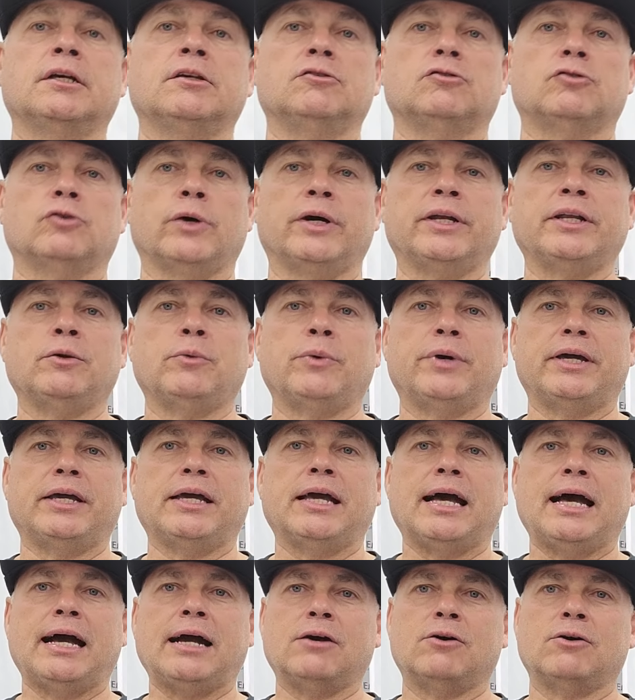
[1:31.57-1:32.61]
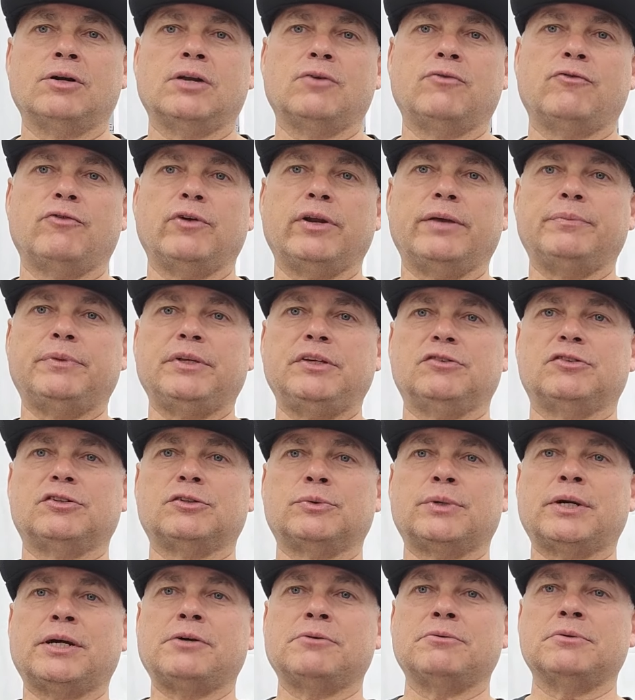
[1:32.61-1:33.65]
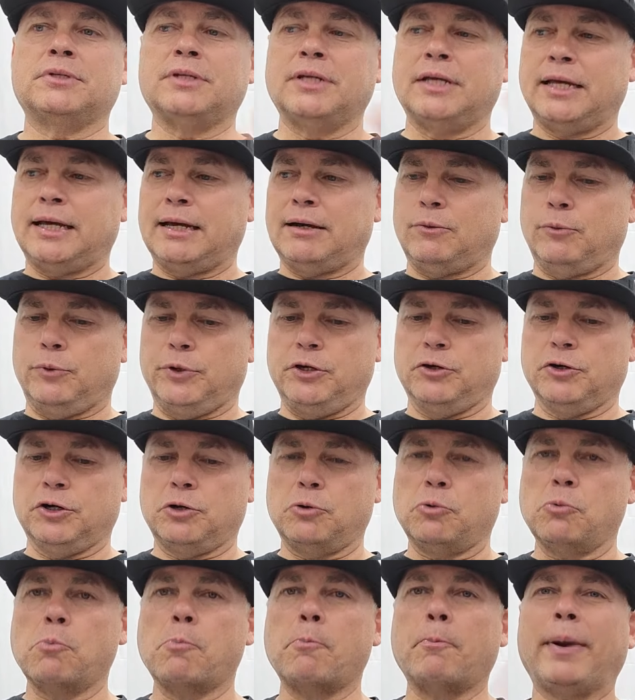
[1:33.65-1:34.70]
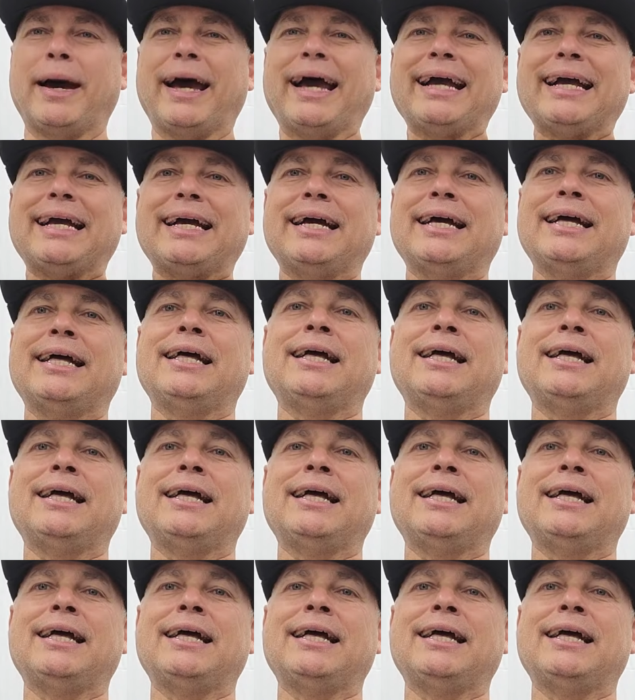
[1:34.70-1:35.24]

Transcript: So anyway, I'm gonna flip this around. We're gonna unpack,